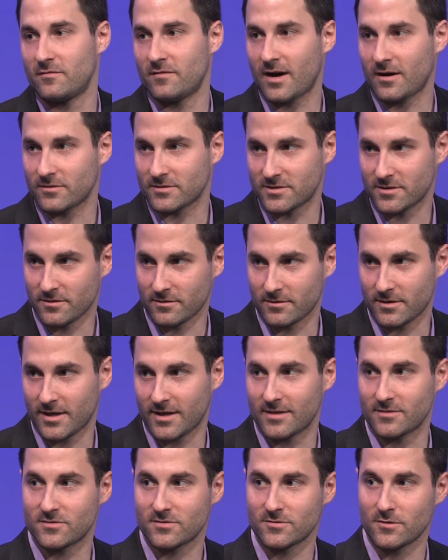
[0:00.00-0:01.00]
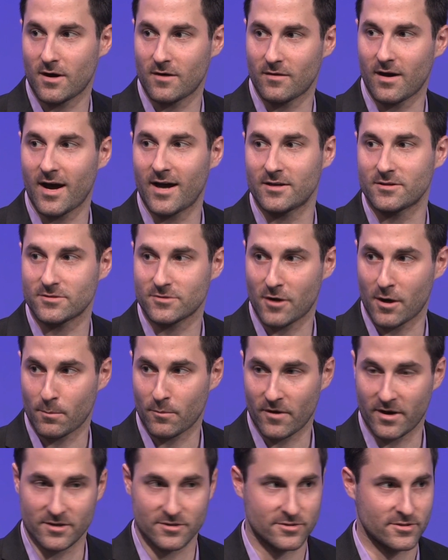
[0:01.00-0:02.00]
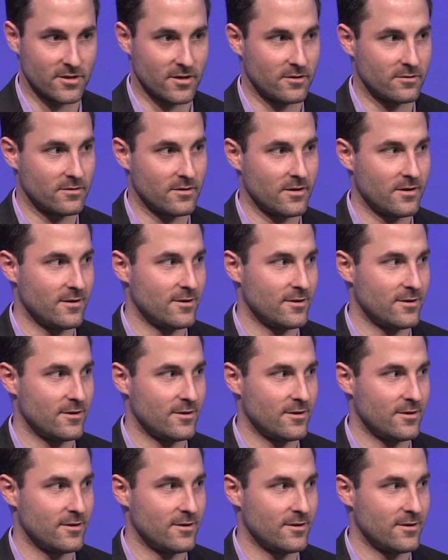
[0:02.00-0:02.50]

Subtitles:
volatility and still have a high Sharpe ratio.